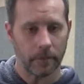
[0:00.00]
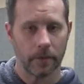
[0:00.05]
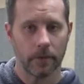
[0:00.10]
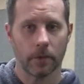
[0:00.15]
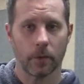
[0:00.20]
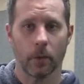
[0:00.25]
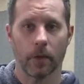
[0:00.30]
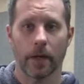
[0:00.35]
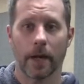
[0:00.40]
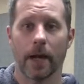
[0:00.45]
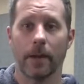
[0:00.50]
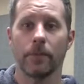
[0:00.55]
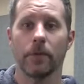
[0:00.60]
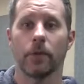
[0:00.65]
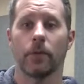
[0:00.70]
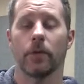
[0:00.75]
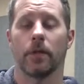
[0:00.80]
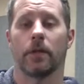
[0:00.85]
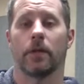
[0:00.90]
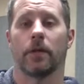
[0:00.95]
So what I'm
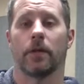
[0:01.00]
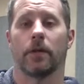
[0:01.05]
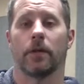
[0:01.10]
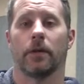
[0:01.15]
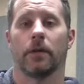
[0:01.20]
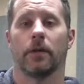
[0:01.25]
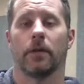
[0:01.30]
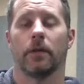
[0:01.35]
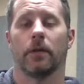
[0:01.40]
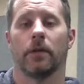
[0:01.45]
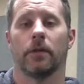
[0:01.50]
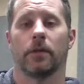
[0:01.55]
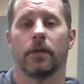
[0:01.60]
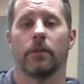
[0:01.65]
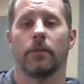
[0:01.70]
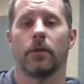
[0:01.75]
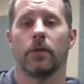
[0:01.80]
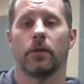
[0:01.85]
doing here is I'm